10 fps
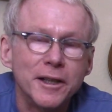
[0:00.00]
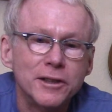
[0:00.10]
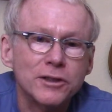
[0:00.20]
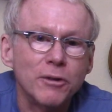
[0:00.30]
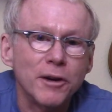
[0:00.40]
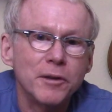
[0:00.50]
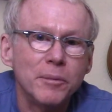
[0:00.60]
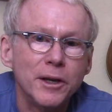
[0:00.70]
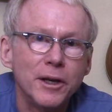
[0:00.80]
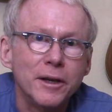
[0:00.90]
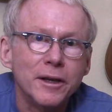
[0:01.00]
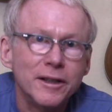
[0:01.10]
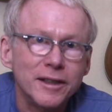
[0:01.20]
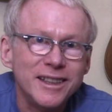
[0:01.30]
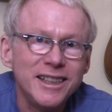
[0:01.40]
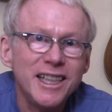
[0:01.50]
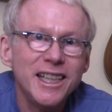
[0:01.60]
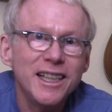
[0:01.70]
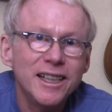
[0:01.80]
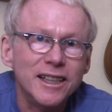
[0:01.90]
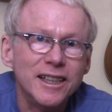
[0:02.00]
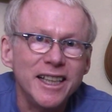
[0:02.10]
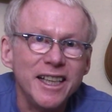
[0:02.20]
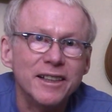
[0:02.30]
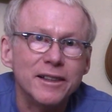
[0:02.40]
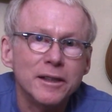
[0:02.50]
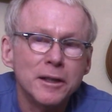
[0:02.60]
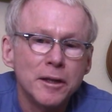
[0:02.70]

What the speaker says: is going to be deleted.